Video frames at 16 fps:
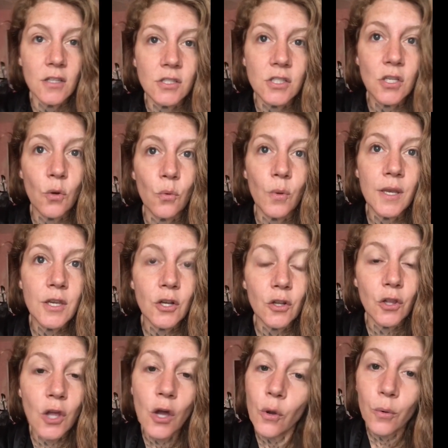So when
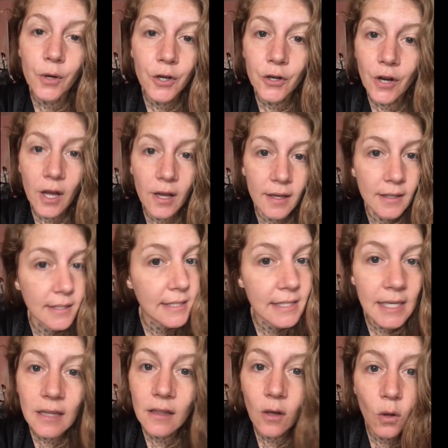you're lower, you're not gonna
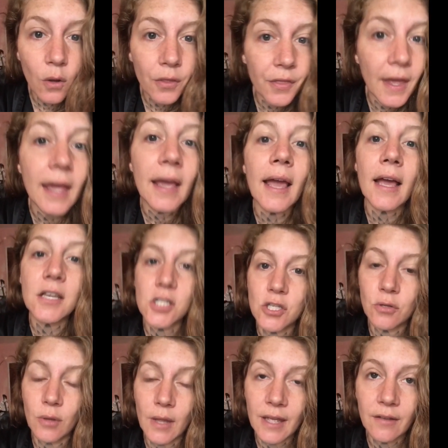see the whole thing.
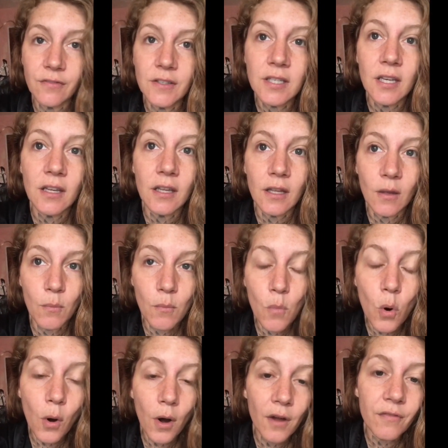As you lift,
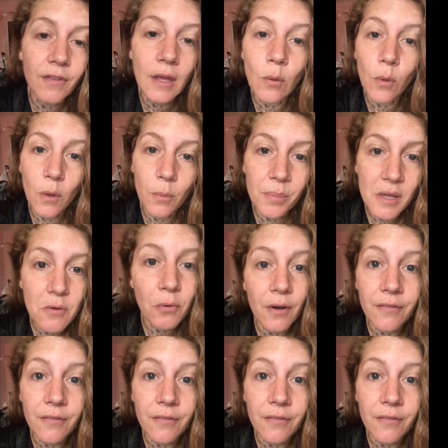more of it will be